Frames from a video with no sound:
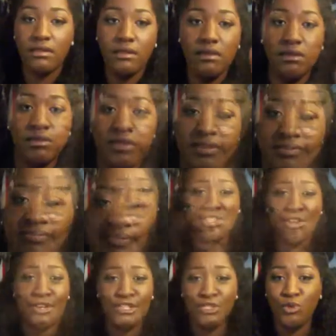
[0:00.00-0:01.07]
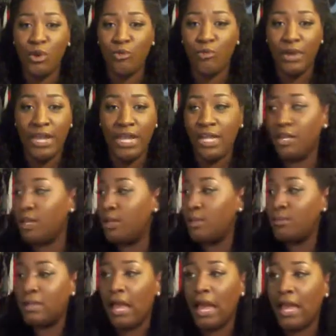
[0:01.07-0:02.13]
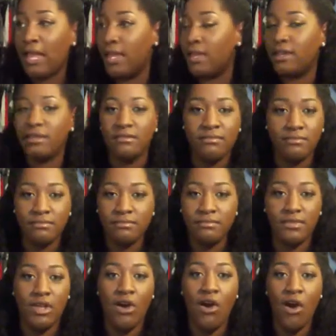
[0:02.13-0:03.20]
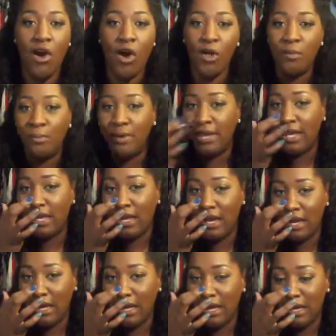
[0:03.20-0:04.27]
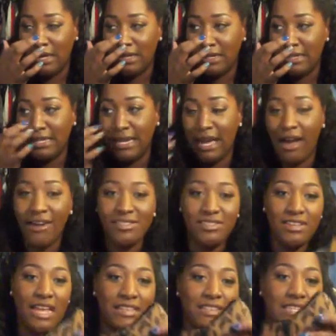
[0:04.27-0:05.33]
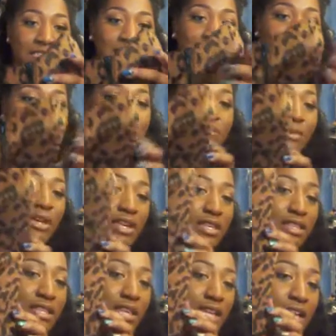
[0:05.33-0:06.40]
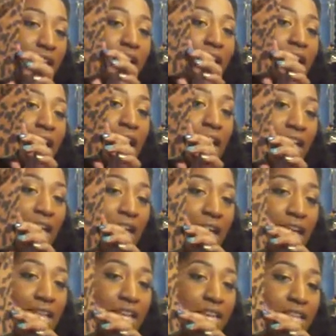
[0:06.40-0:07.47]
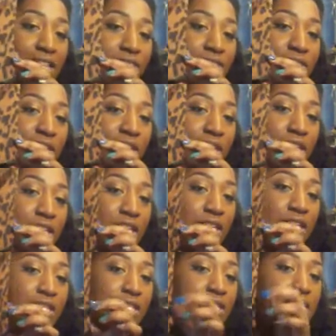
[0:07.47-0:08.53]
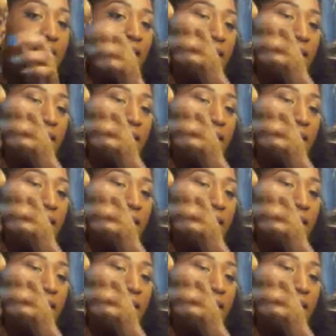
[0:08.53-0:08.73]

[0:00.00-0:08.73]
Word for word: hold on. This just turned into a random, like, haul. But, uh, yeah, I also got these last month. And these